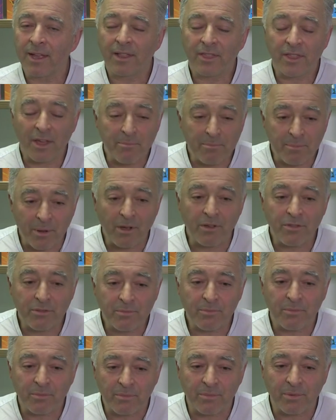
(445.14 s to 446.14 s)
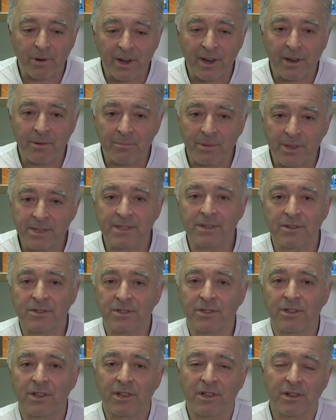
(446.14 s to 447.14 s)
They're both brilliant
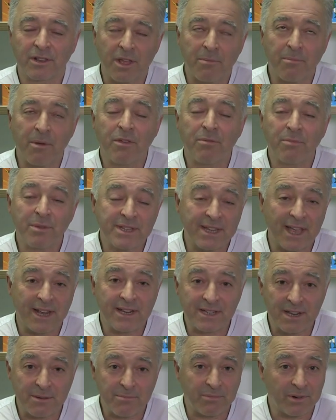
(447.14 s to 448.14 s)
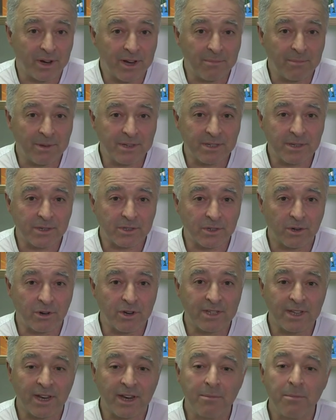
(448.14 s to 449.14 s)
pieces. they're both potentially brilliant pieces of
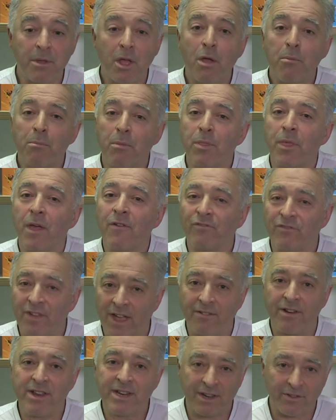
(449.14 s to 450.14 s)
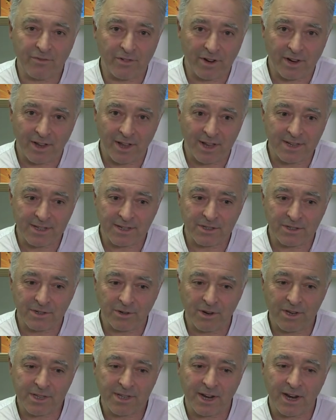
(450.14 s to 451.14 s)
storytelling, but they're very different kinds of
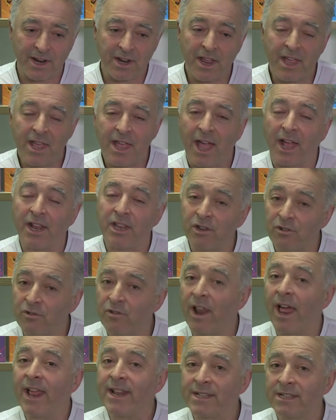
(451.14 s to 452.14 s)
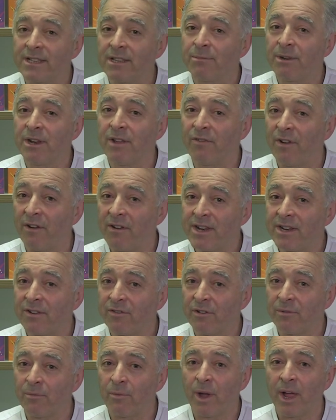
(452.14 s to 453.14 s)
storytelling, and you relate to them in a very
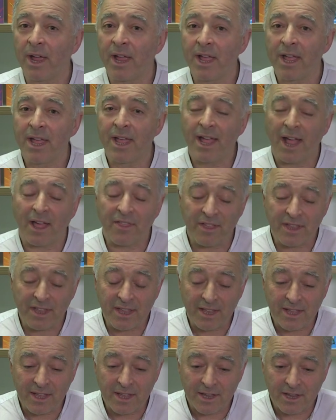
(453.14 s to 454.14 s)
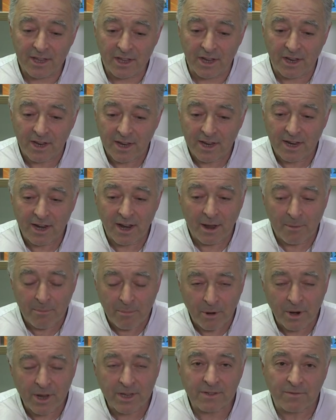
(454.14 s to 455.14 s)
different way. I think it, a
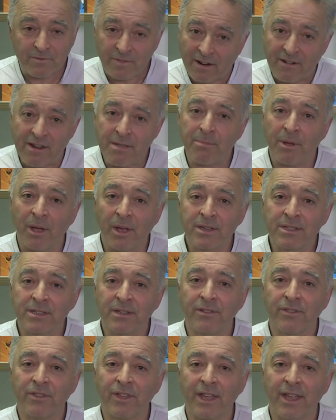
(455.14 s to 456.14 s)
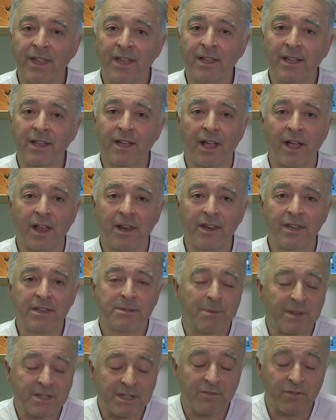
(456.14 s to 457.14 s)
book is a very personal thing, and
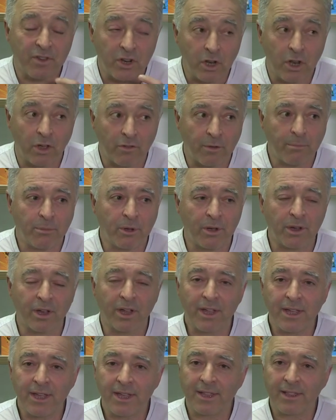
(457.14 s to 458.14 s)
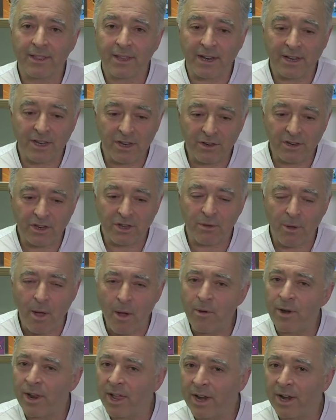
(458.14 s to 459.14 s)
especially if you love a book, then you
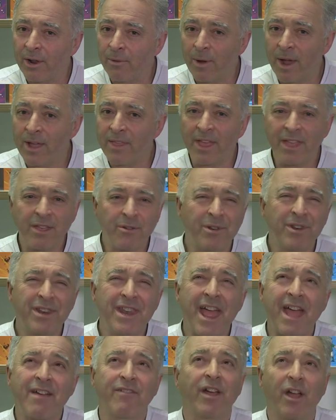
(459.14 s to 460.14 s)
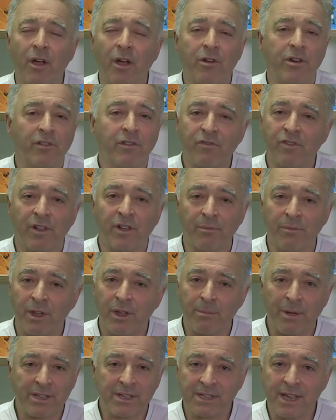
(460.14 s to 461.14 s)
own it in a way that you will never own a film,
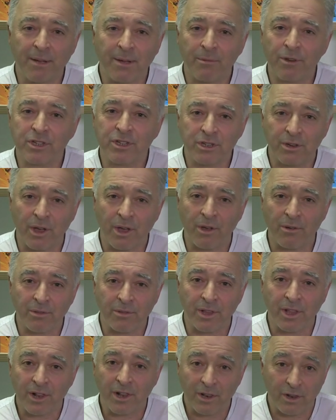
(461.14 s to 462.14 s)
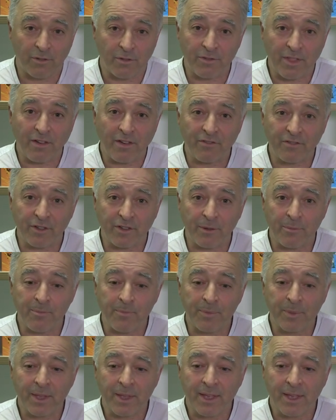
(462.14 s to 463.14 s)
no matter how much you own love that film.
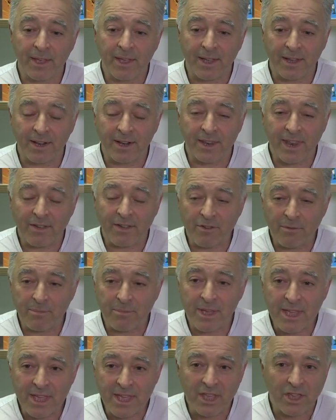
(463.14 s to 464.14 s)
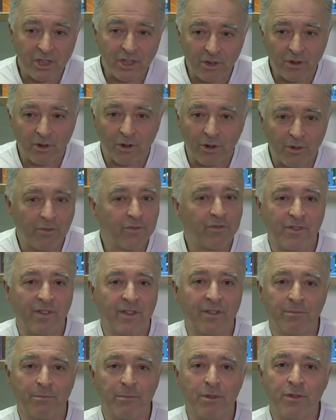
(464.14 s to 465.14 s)
It'll never be your
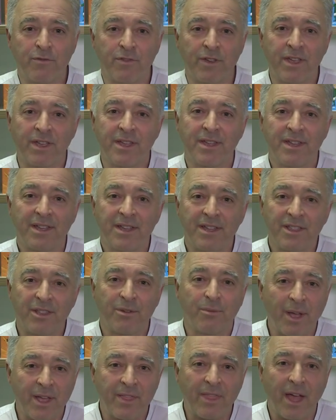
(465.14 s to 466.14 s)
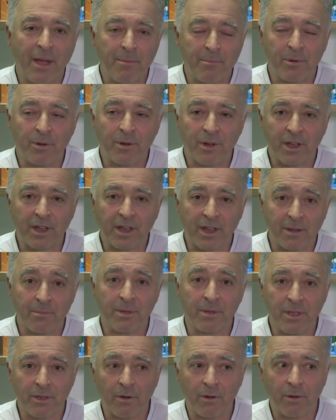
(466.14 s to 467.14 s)
movie the way that a book can
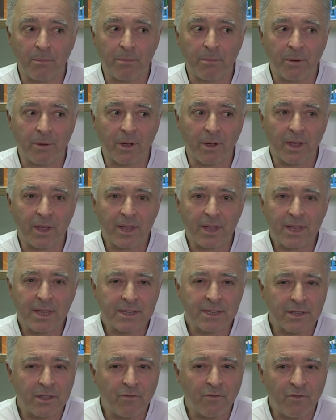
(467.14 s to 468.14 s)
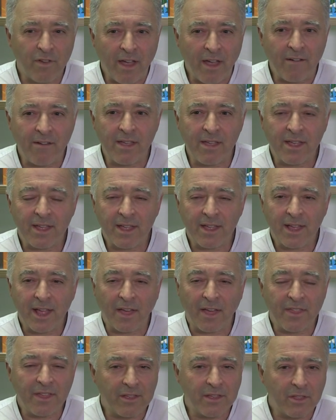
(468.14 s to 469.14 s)
be your book. So the very,
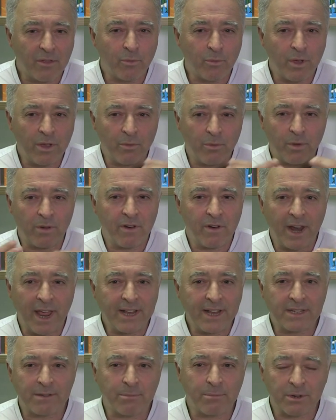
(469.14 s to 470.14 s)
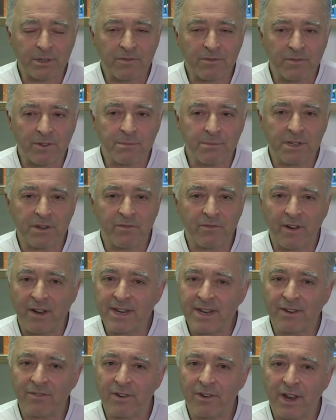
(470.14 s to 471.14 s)
I think we, we relate to books and films in a very
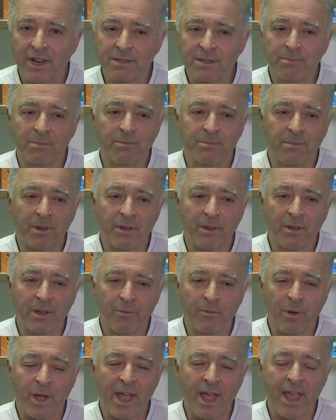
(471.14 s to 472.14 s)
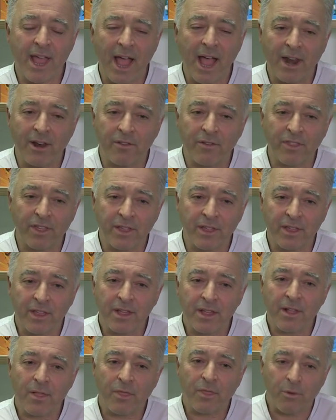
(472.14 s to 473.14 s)
different uh, way, and I think
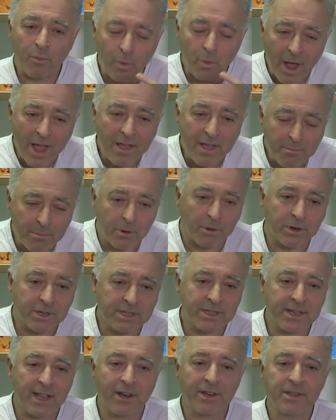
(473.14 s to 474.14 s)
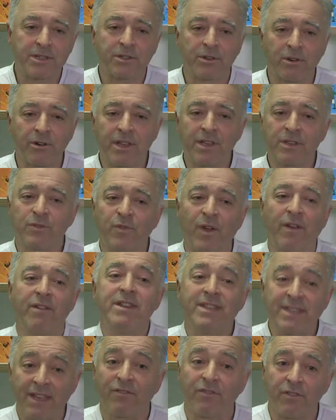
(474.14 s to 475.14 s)
the way books tell a story is very
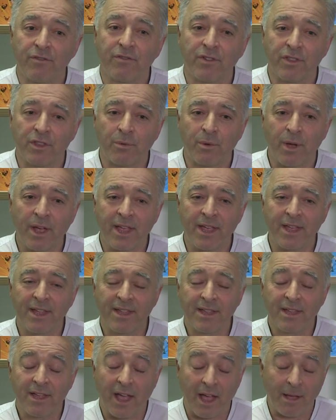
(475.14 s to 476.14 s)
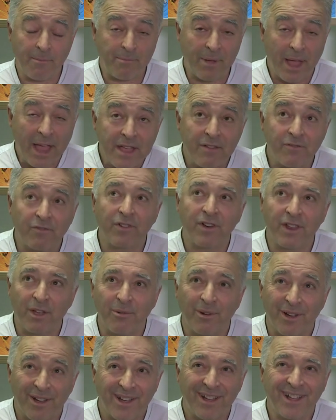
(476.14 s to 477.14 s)
different from the way I'm painfully
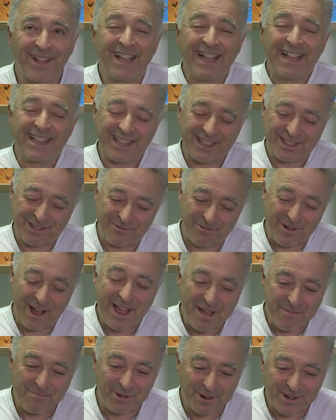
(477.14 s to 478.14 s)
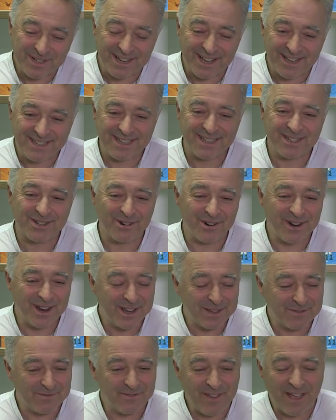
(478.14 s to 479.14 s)
aware that the way a book tells a story
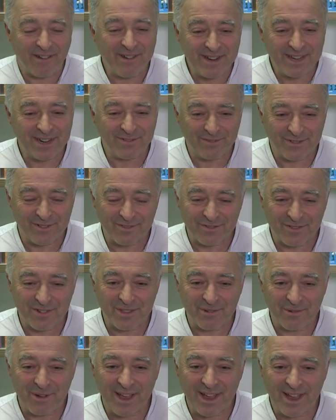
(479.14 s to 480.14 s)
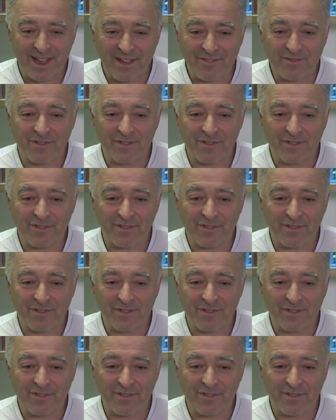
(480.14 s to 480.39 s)
is very different from the way a